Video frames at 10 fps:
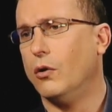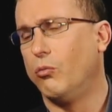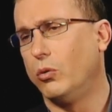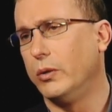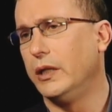
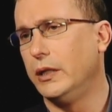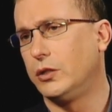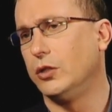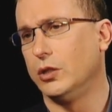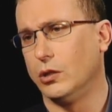What we need
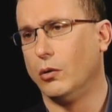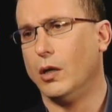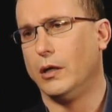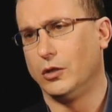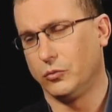to do
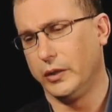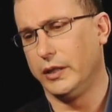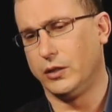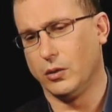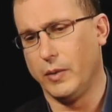is we
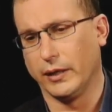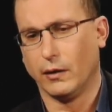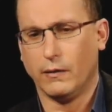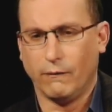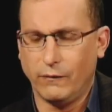need to make
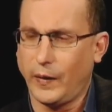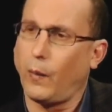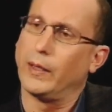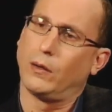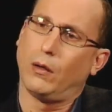
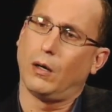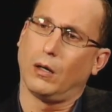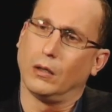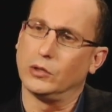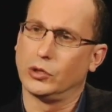very
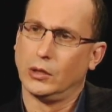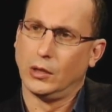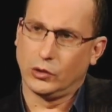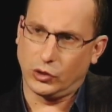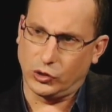large,
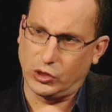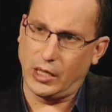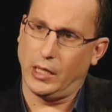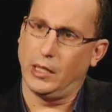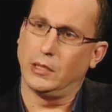
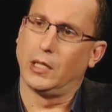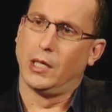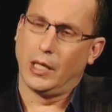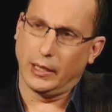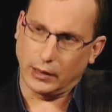sustained,
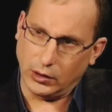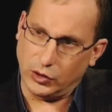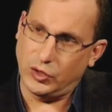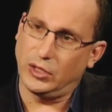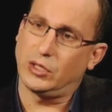and
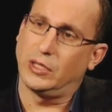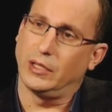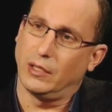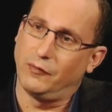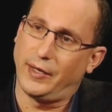
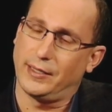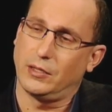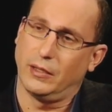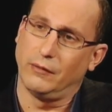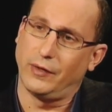consistent
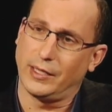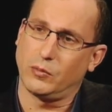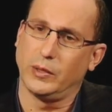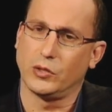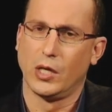
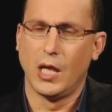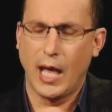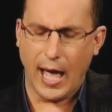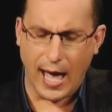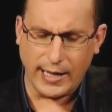investments
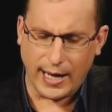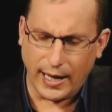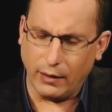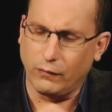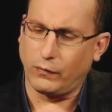at
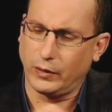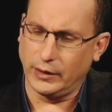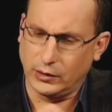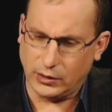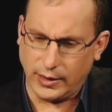
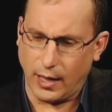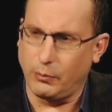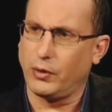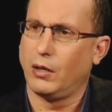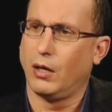every
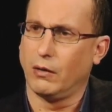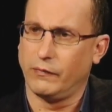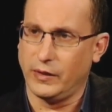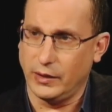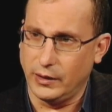step
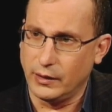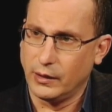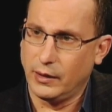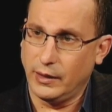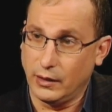of the
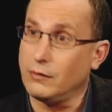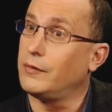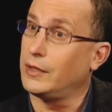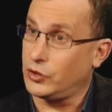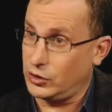
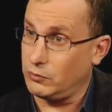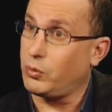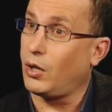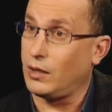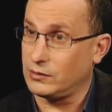innovation
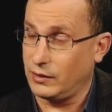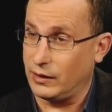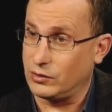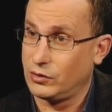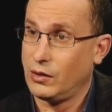
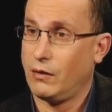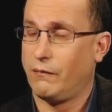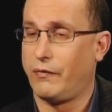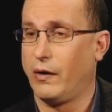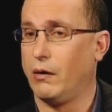process,
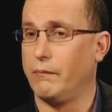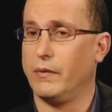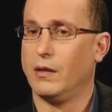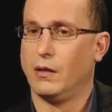from